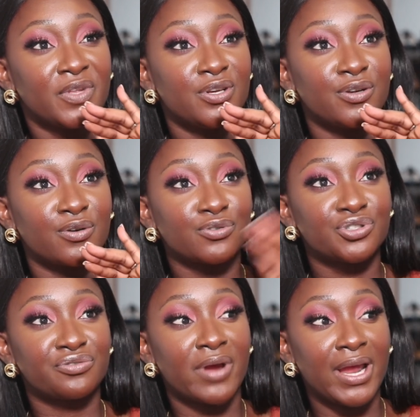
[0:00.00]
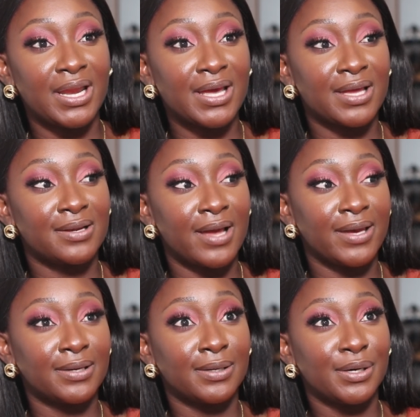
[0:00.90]
you know, training and
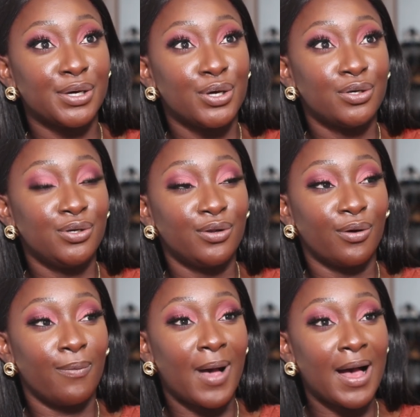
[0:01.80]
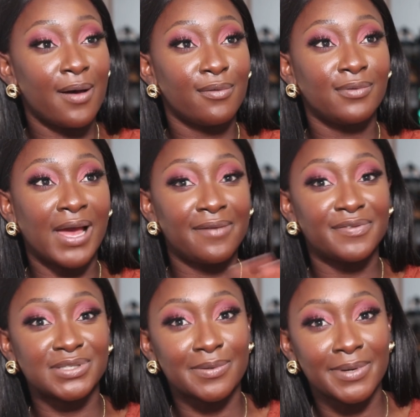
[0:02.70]
like, you know, how life
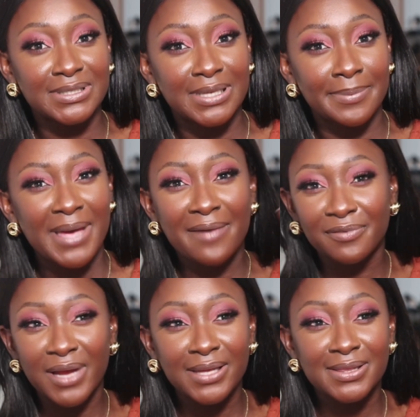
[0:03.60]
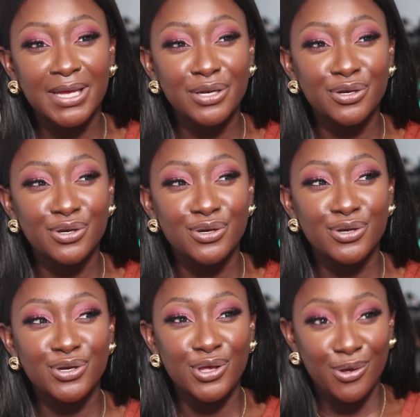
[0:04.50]
is going to be. I feel like they
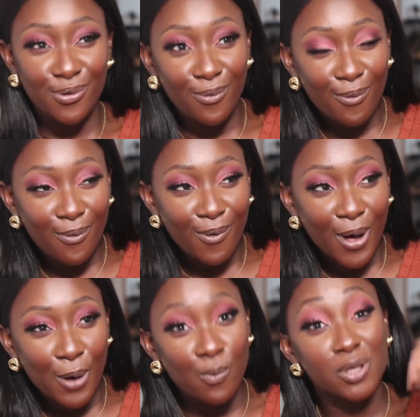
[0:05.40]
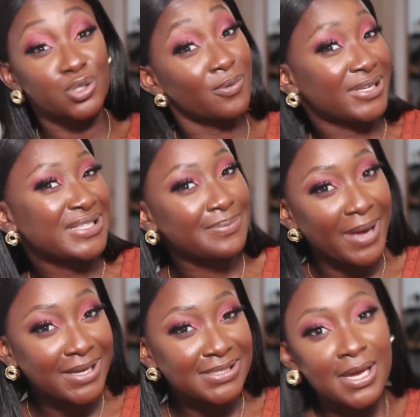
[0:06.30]
knew what to
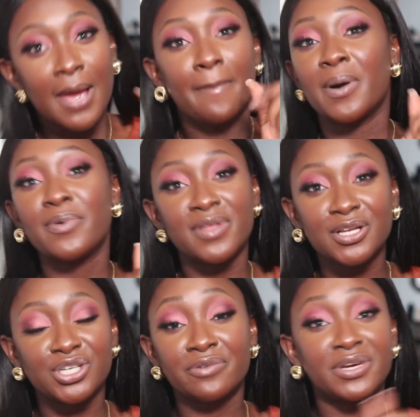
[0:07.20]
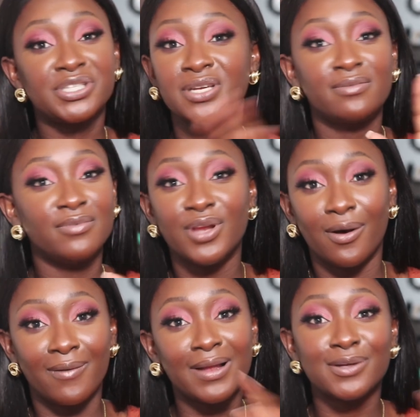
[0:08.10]
expect, but with our generation,
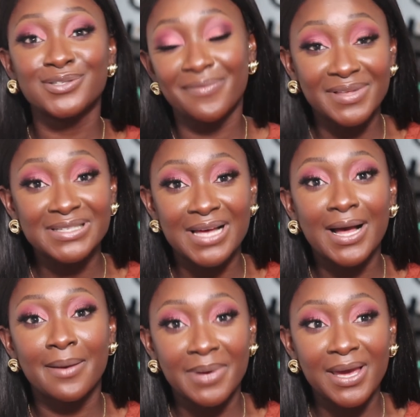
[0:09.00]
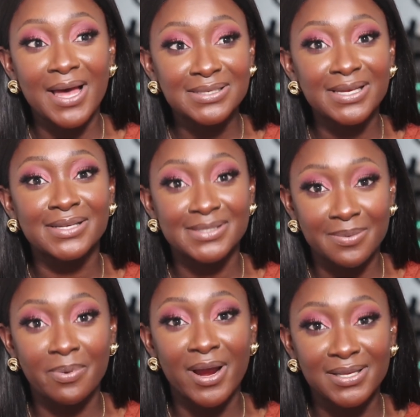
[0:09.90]
no, a lot of things are coming as like a
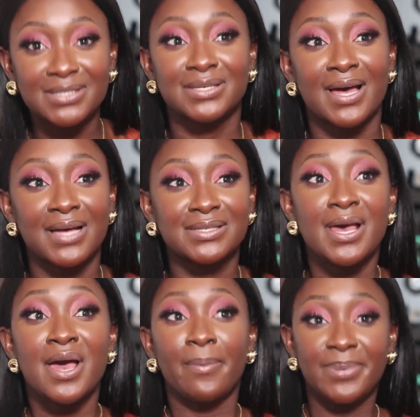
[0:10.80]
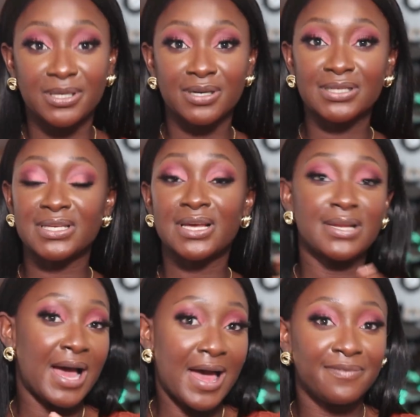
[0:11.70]
surprise to us, because
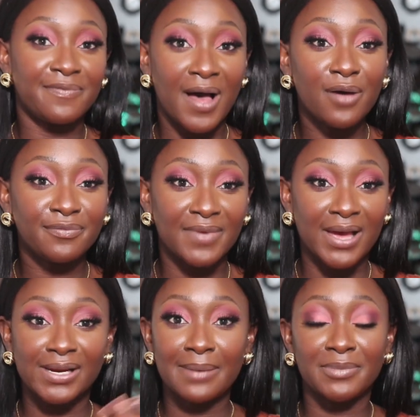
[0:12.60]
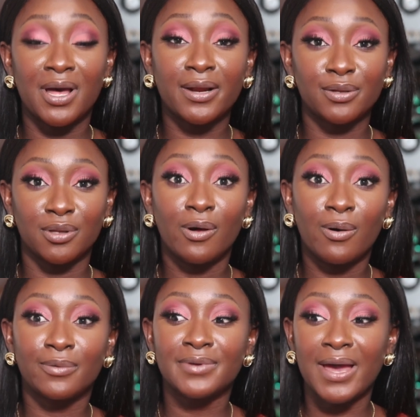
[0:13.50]
I found that I'm not
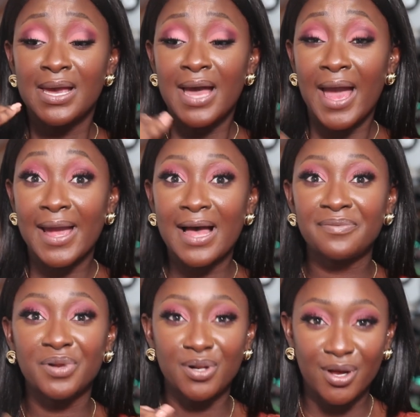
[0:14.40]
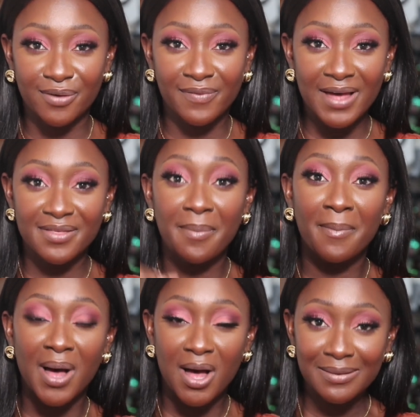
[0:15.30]
alone. I have a lot of other
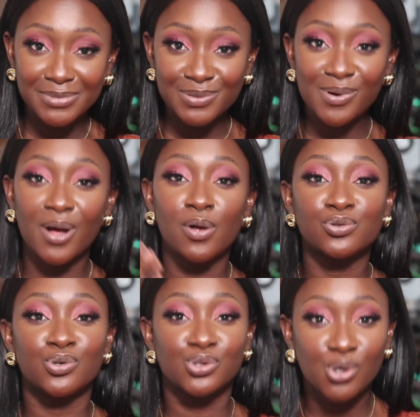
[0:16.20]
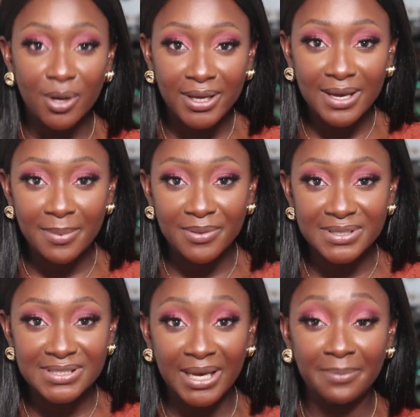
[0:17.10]
moms who are also talking about
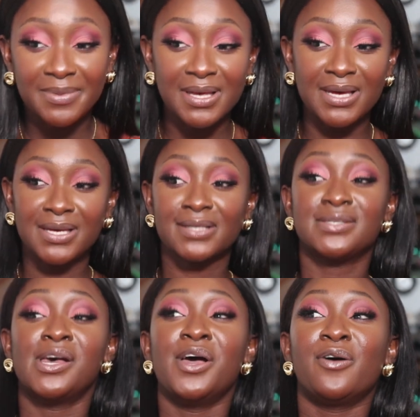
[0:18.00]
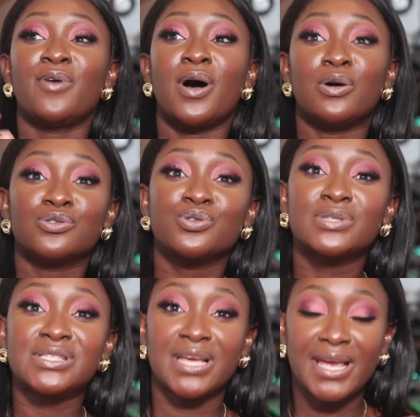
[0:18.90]
the same things, who are also
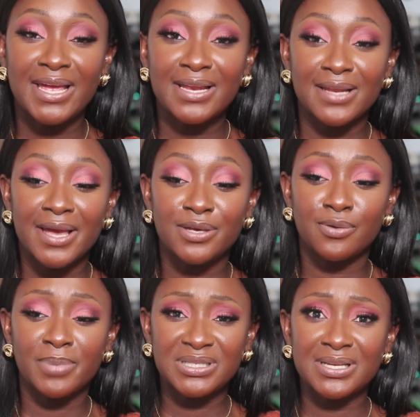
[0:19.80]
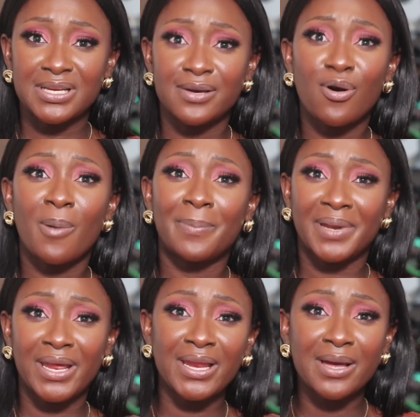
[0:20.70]
saying like, you basically
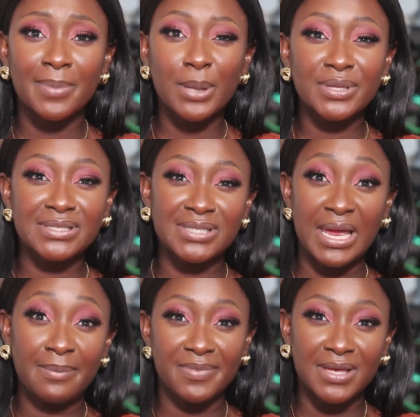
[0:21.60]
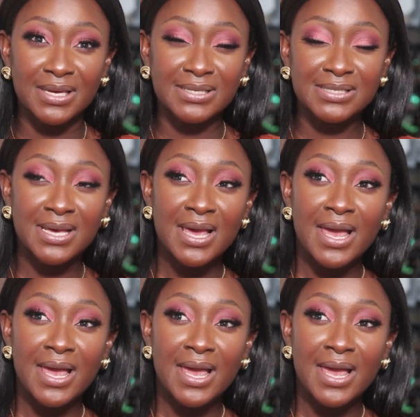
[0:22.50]
complaining about the same things.